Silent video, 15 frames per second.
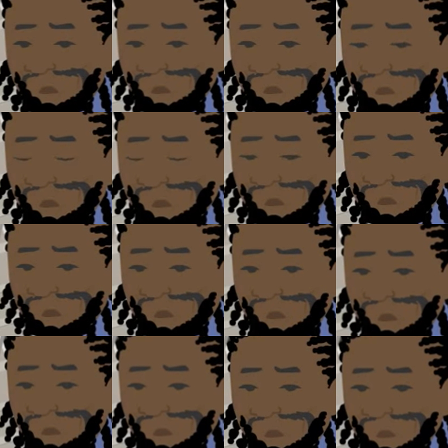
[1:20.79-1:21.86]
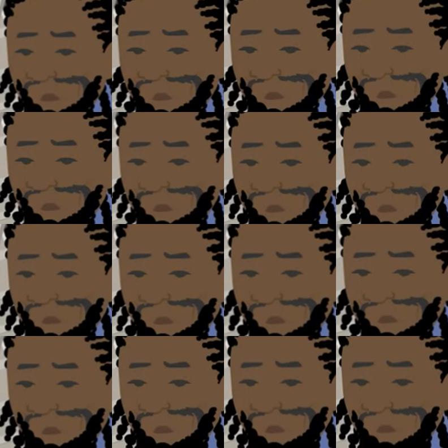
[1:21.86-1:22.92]
We need to go to a club with lots
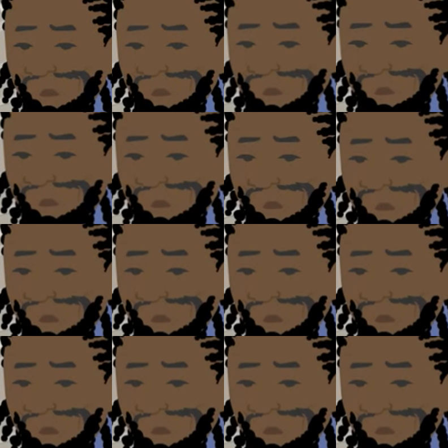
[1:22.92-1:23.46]
of chicks